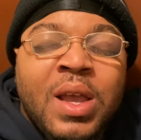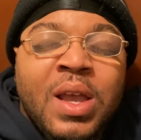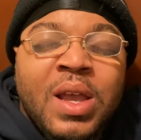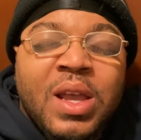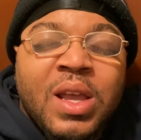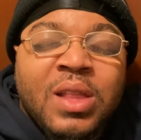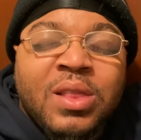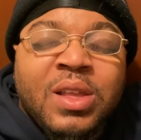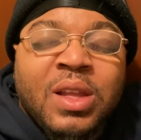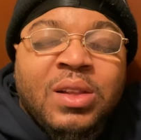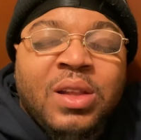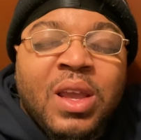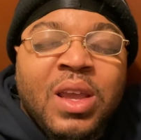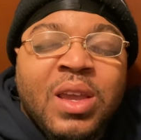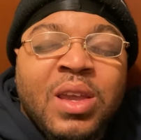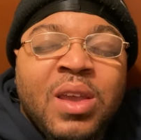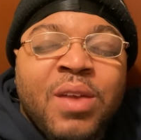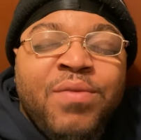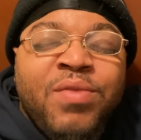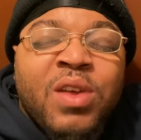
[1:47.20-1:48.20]
and that they
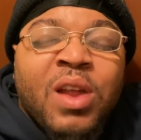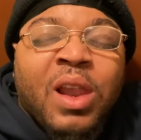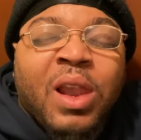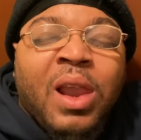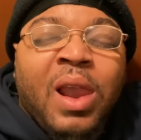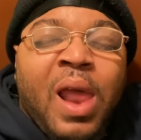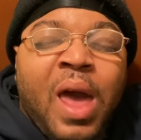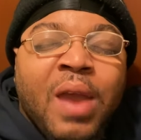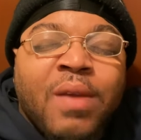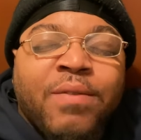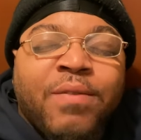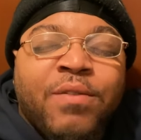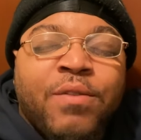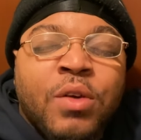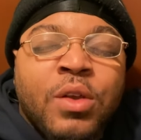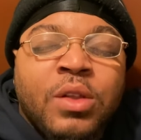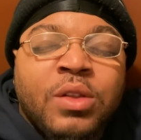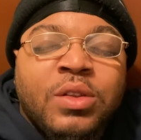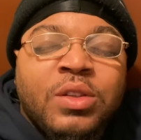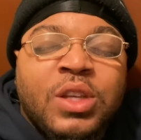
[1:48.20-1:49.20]
give their life
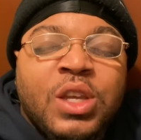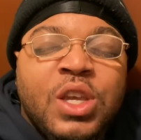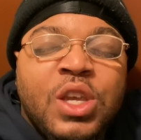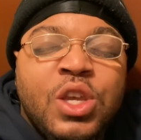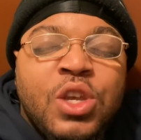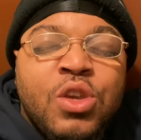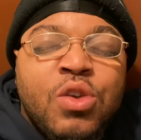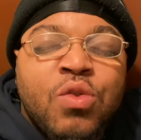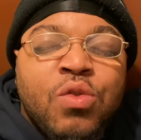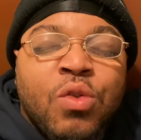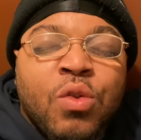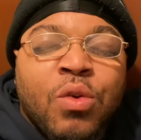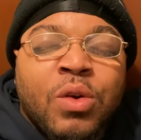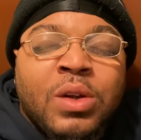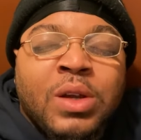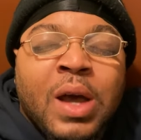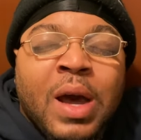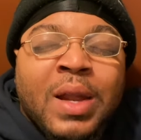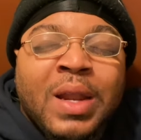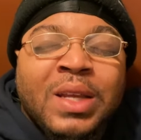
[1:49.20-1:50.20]
to you, Lord
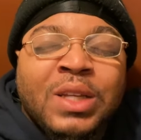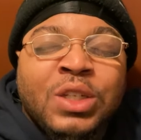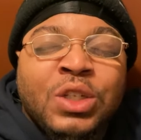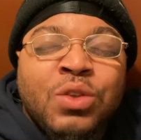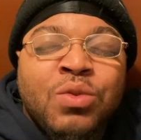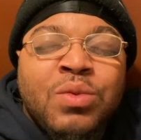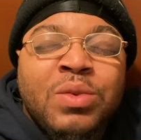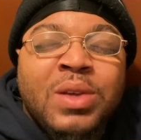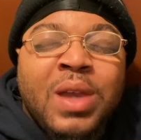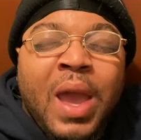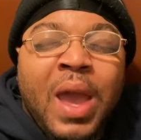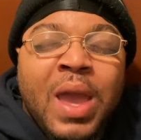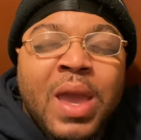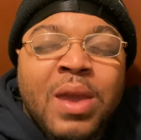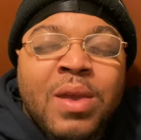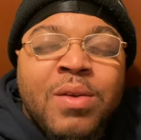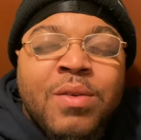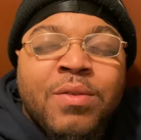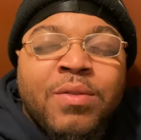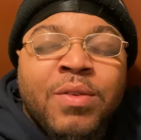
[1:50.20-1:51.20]
God, as you
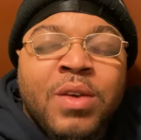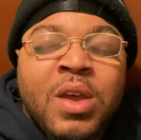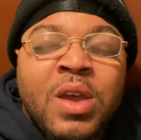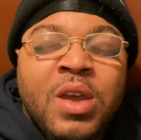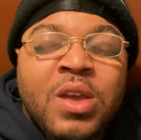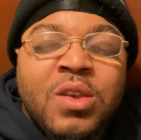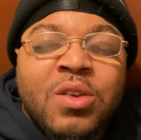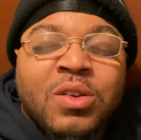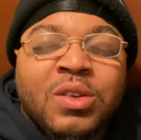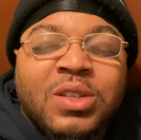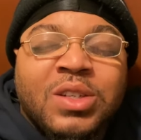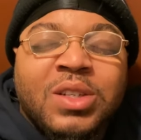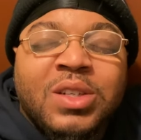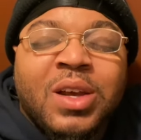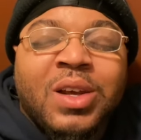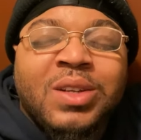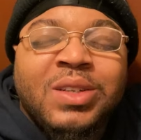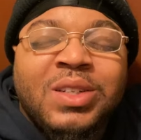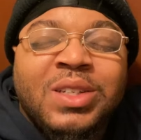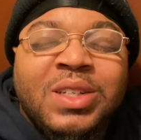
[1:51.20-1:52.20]
gave your
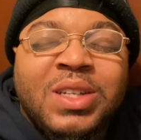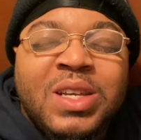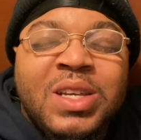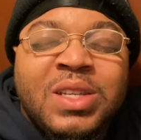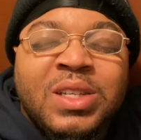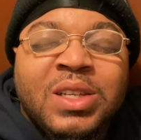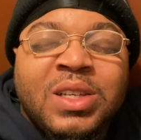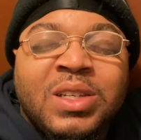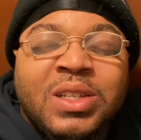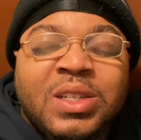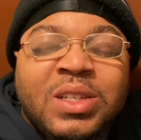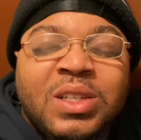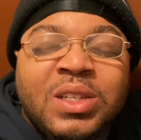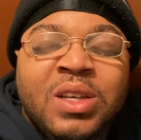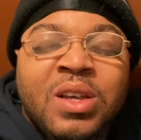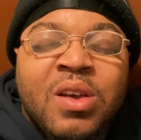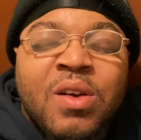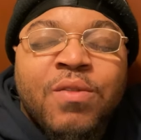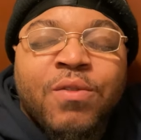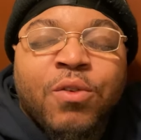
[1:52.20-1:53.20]
son Jesus
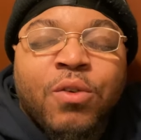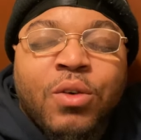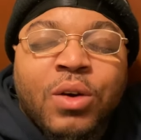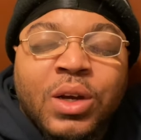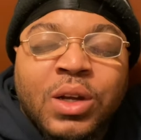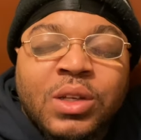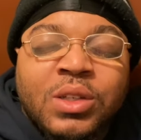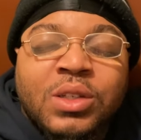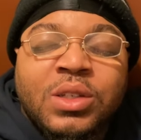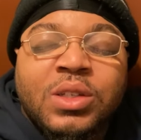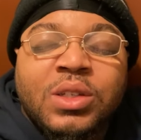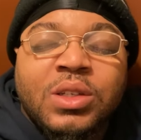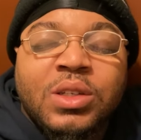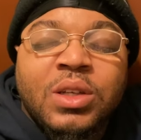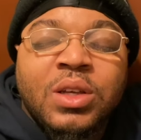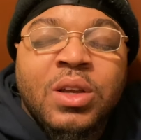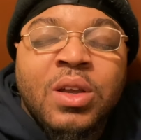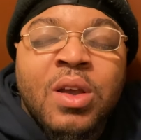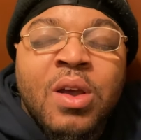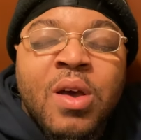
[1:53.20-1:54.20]
for us.
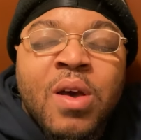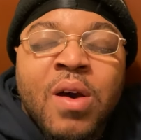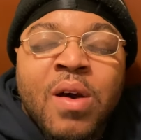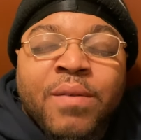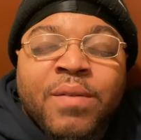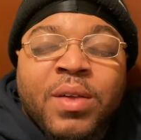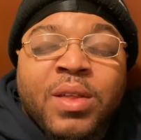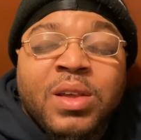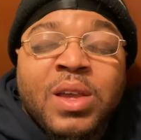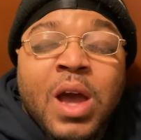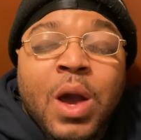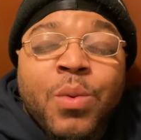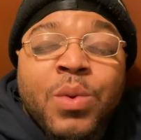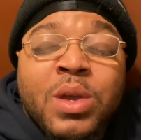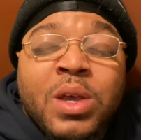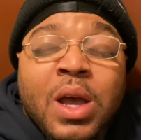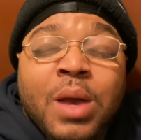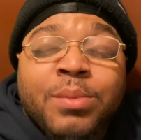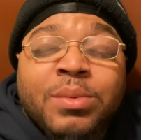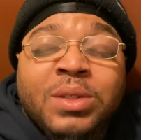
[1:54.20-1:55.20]
Father God, we
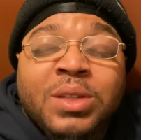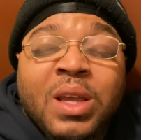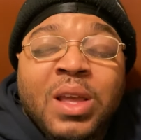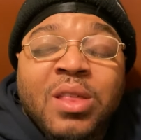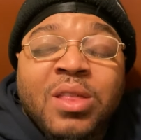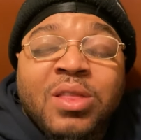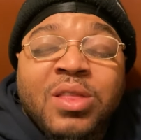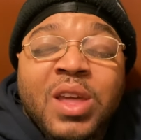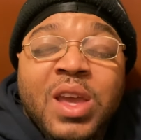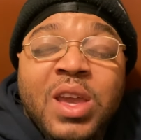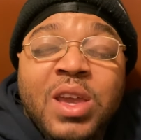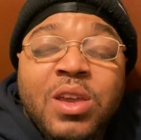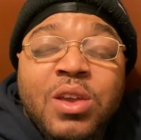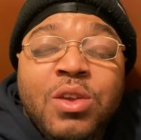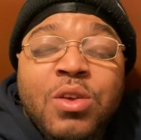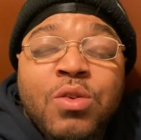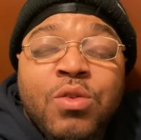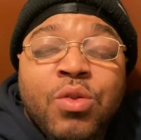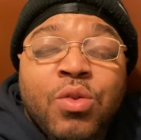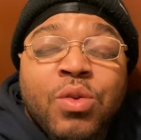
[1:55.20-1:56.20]
come saying thank
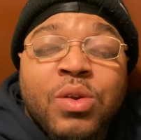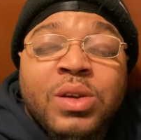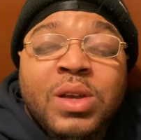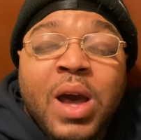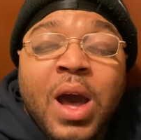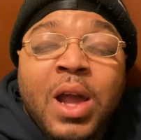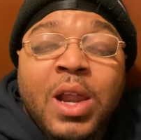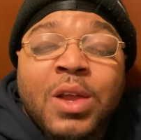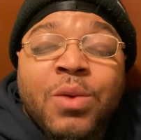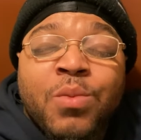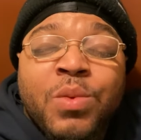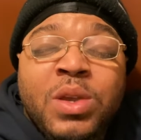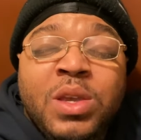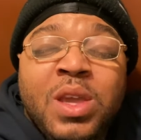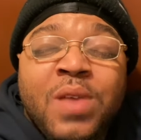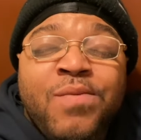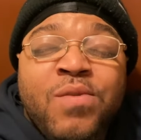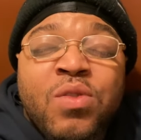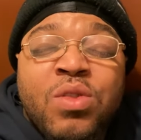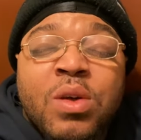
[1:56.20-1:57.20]
you, Lord God, and we
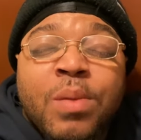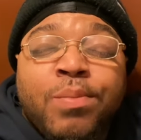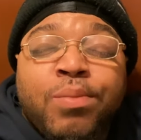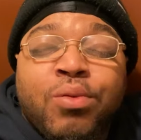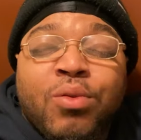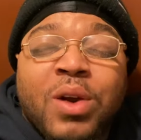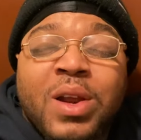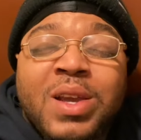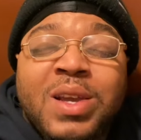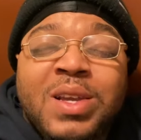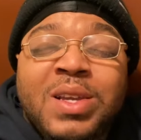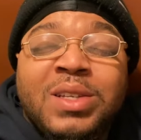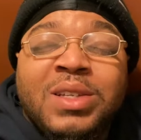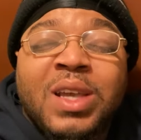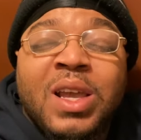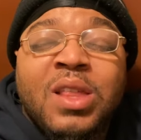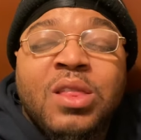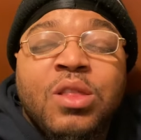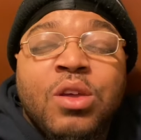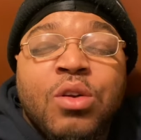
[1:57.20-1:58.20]
give you the praise
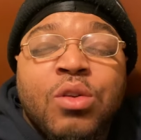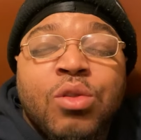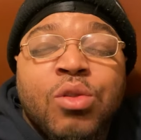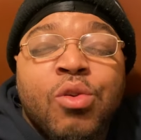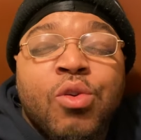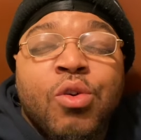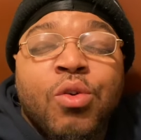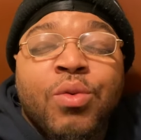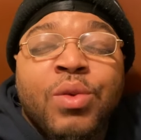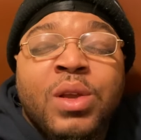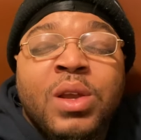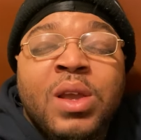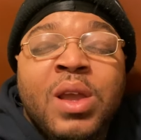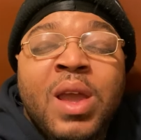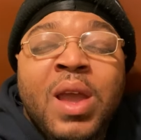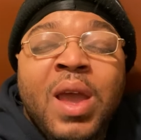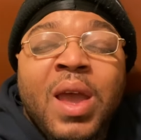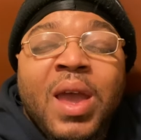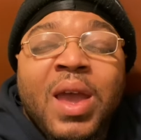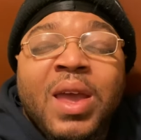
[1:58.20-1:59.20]
and the glory.
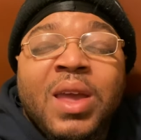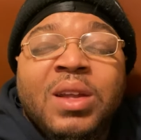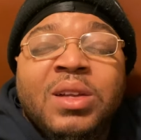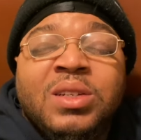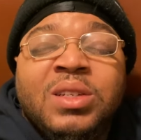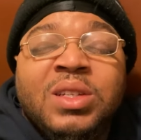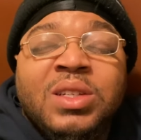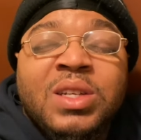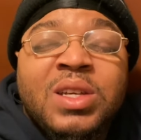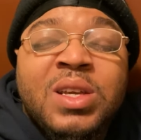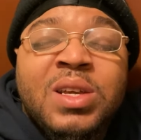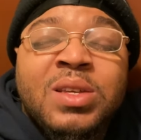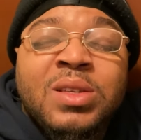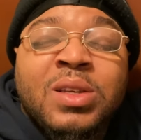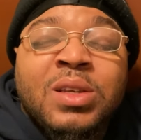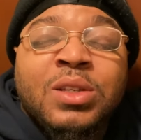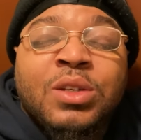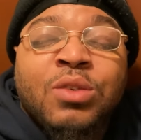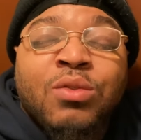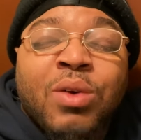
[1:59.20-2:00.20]
In
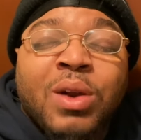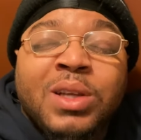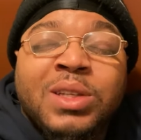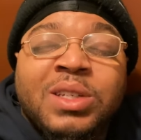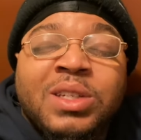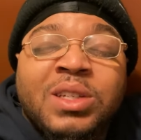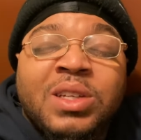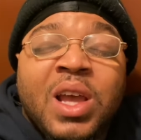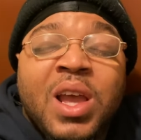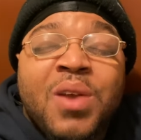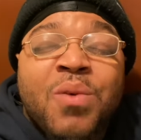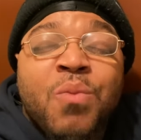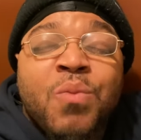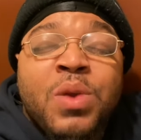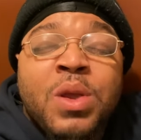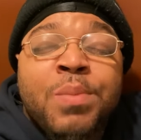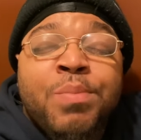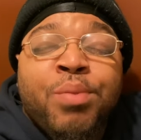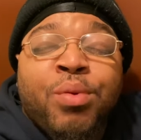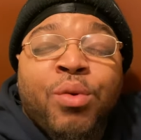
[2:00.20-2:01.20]
Jesus Christ's name
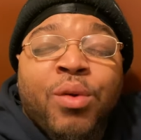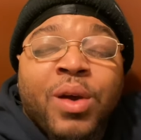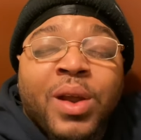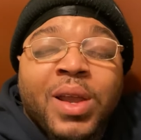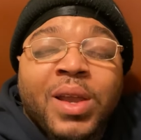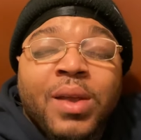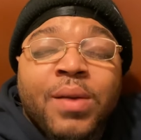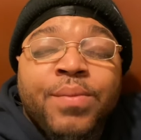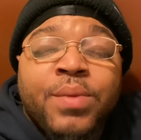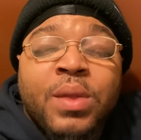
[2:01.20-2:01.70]
we pray.